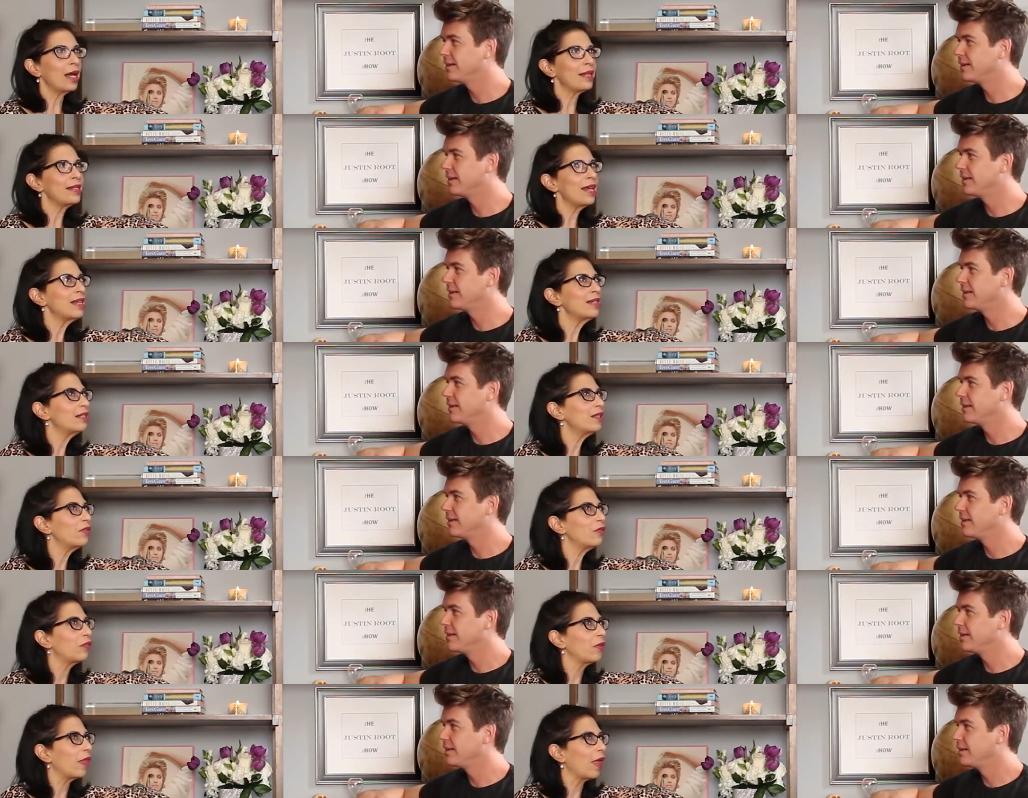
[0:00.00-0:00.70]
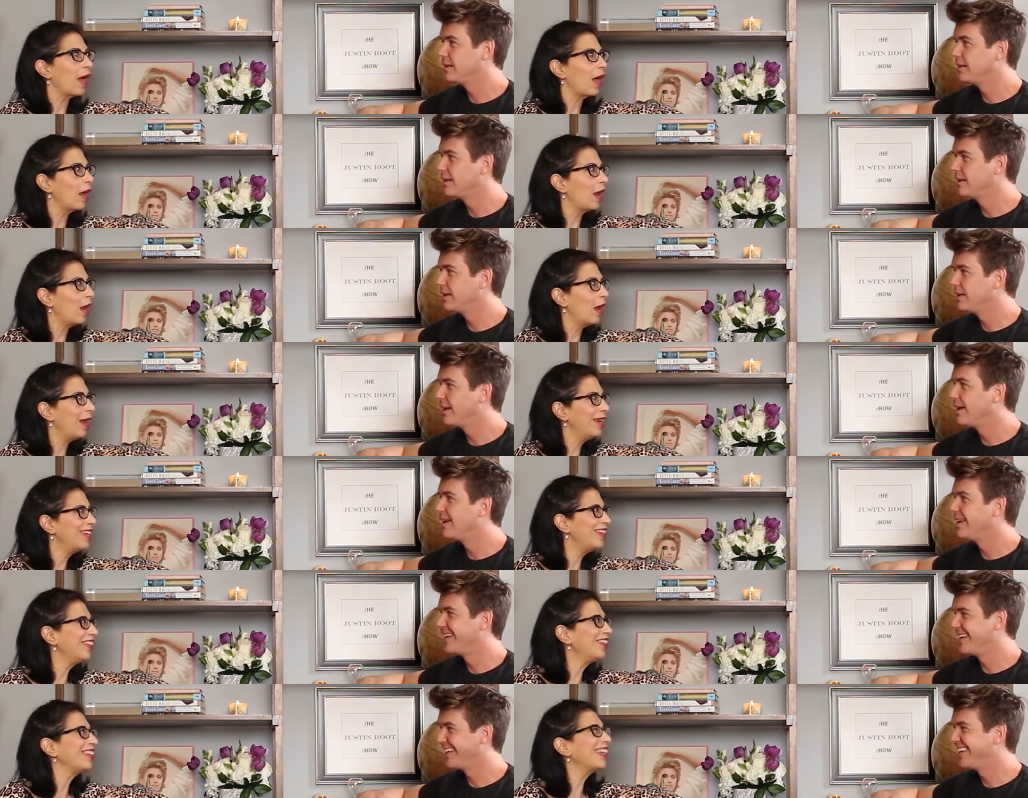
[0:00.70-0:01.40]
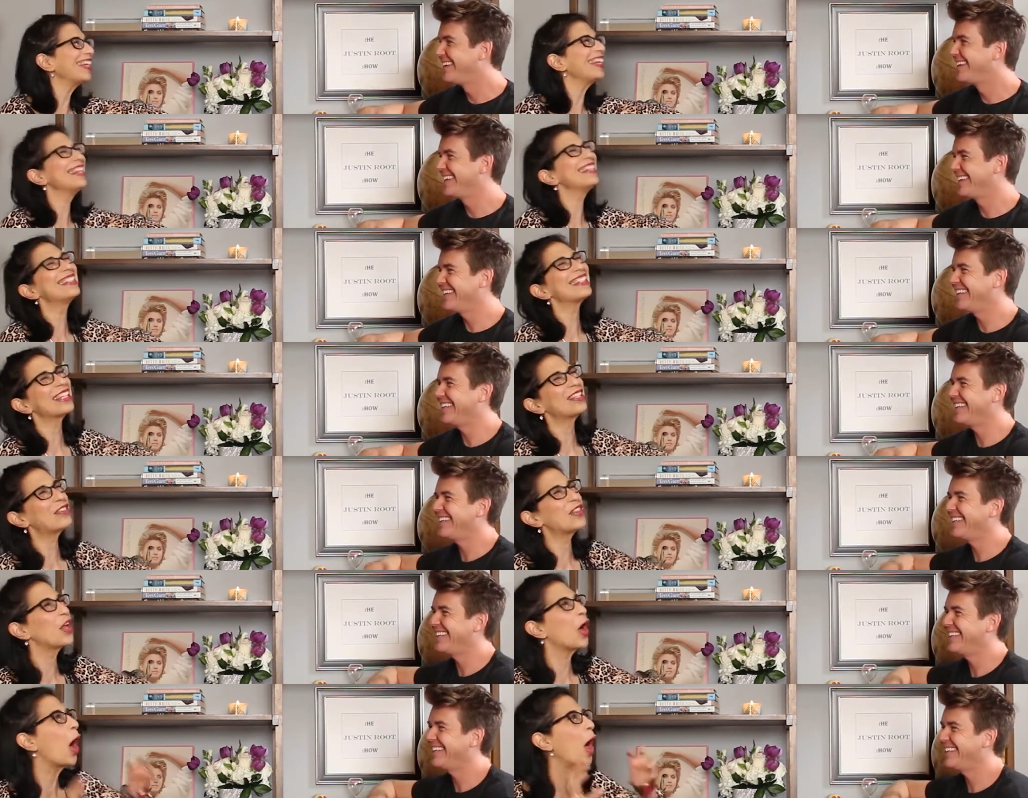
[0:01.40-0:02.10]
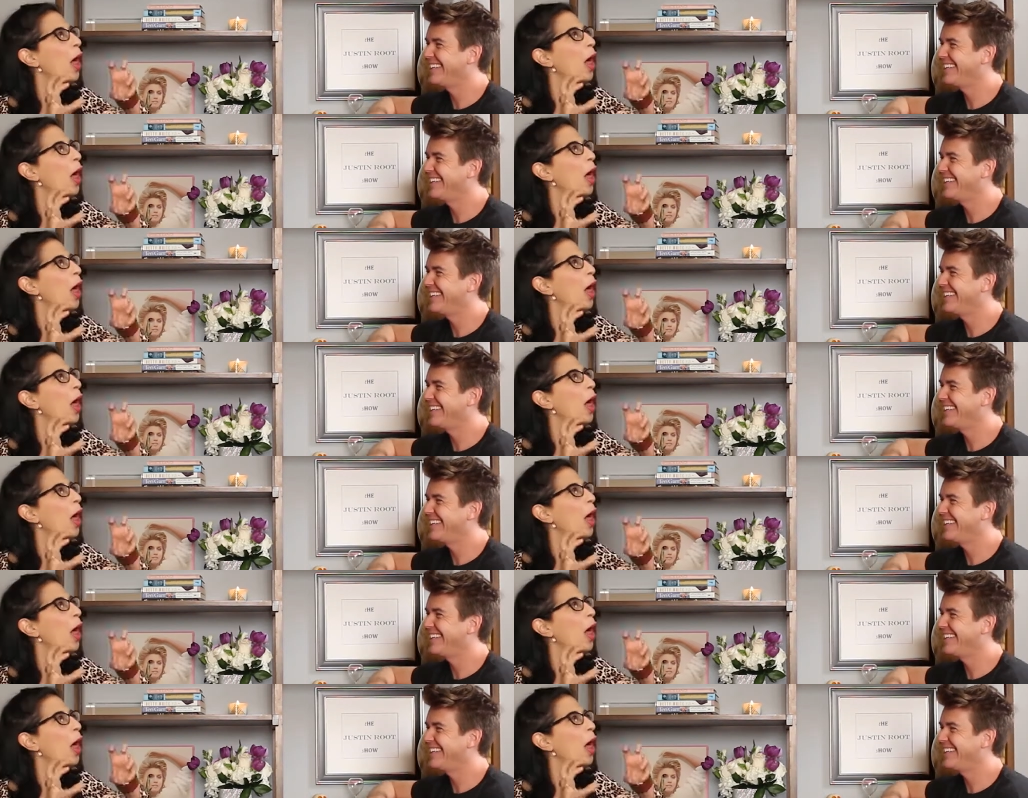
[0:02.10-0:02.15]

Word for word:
Speaker 1: tested for that. And you know, like, it's like the